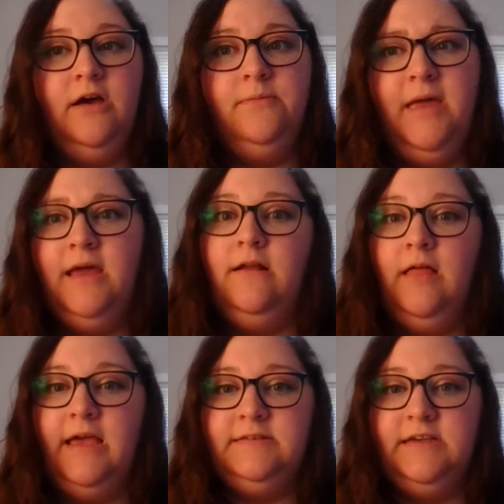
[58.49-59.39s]

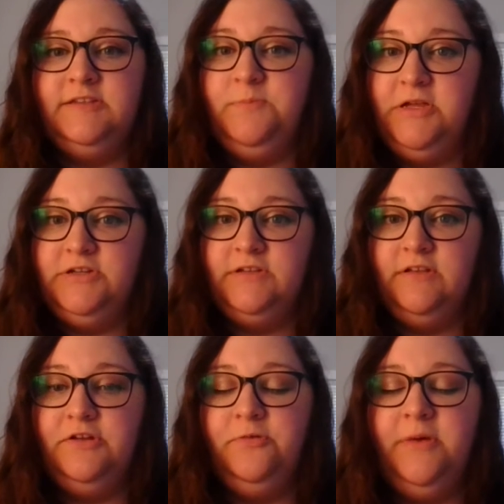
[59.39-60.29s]
analyzing speeches
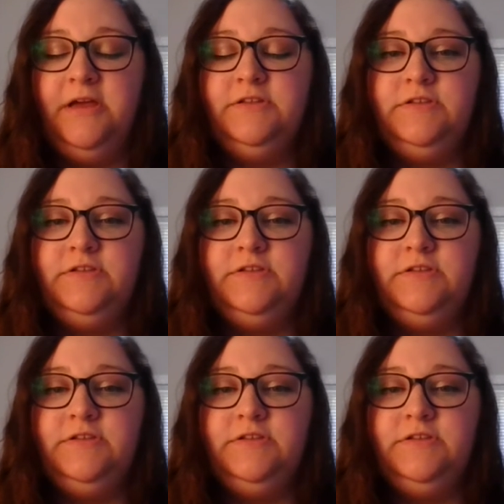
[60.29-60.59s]
a little bit.